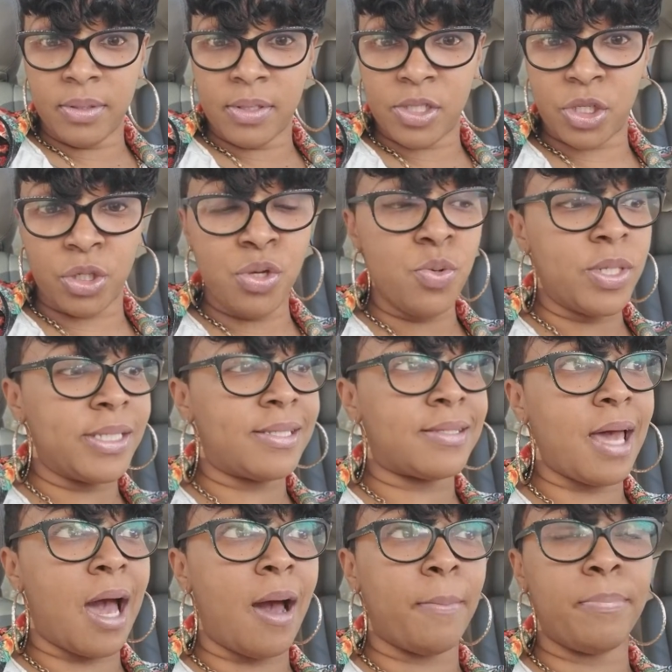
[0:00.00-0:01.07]
So you can
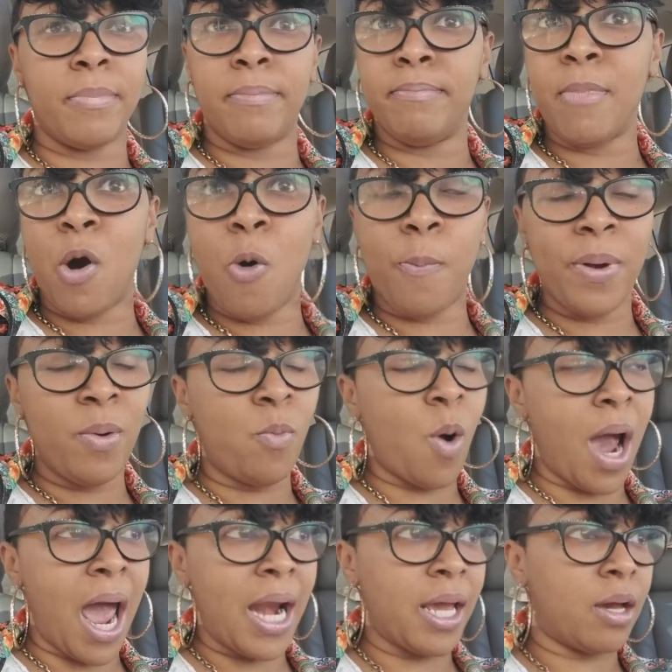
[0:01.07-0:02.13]
stop moping,
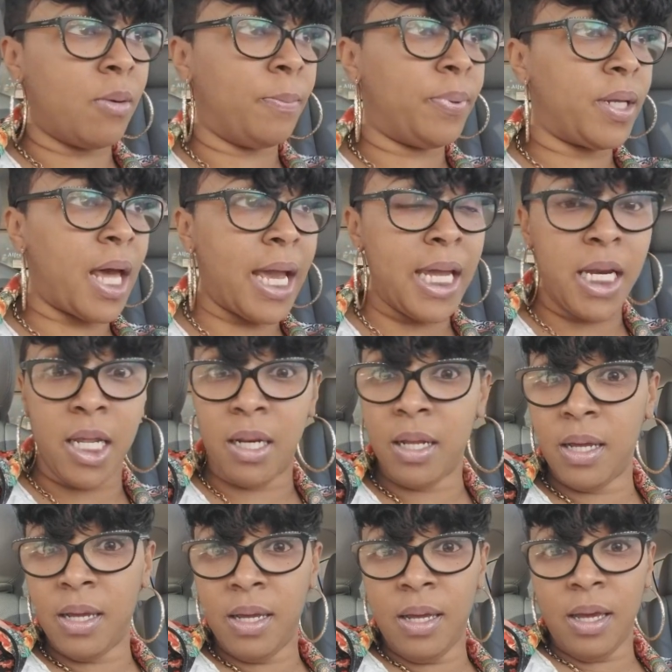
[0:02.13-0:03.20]
whining, complaining,
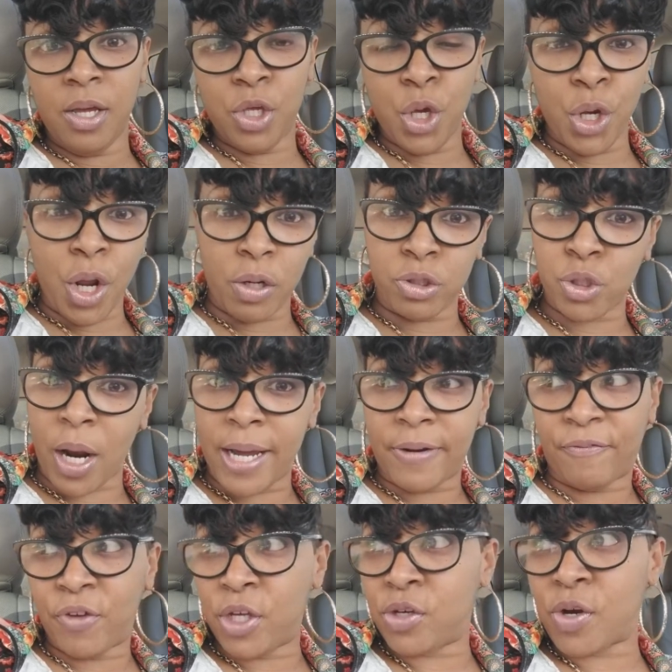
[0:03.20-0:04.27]
you know, trying to
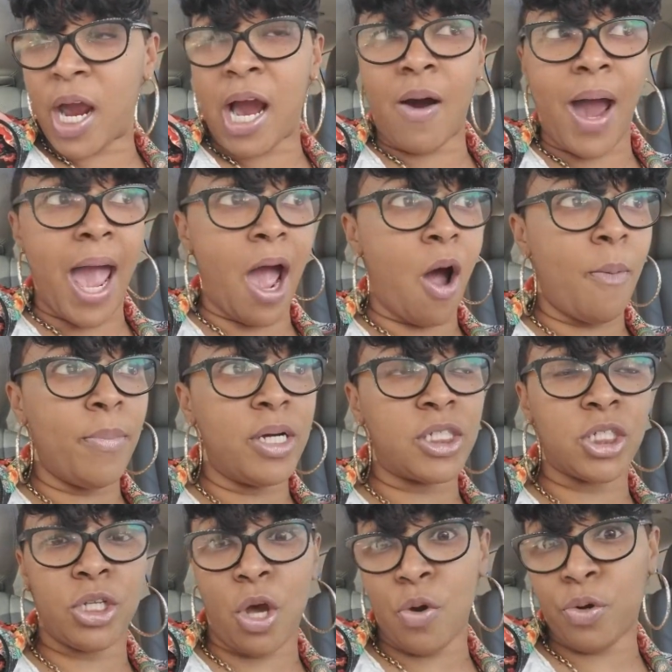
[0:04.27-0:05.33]
figure out how much
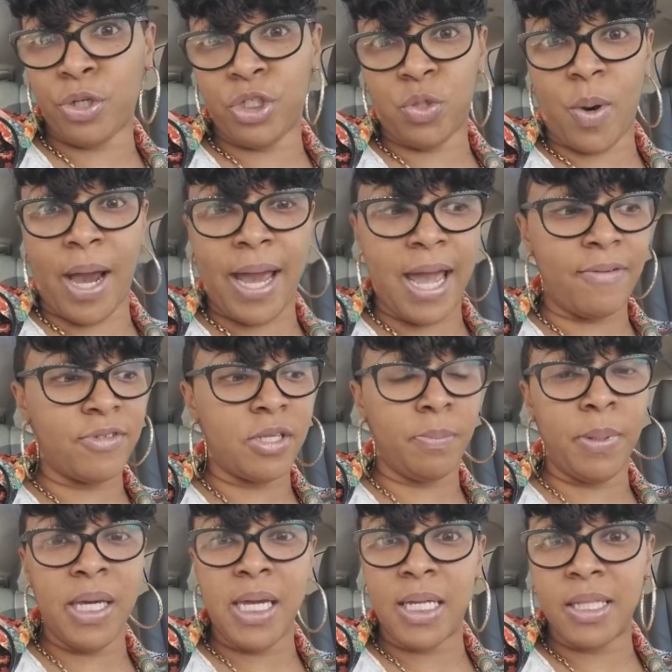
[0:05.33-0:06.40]
longer do I have to
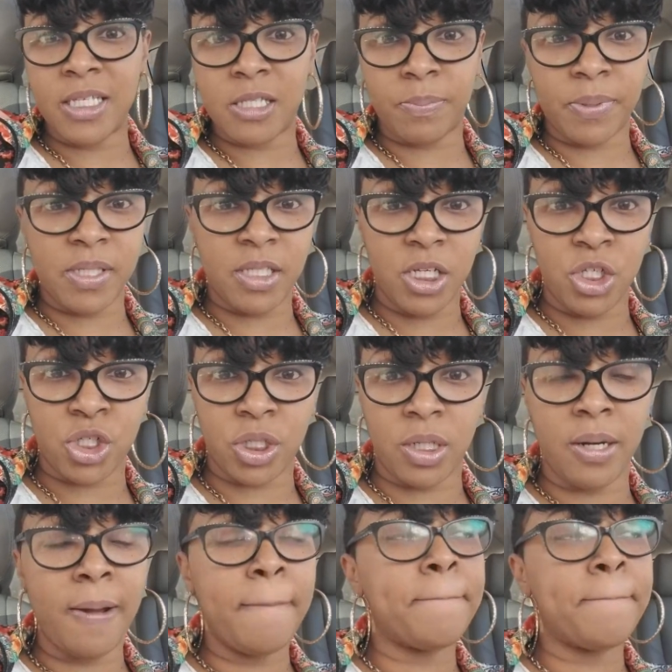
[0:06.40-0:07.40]
be in this position.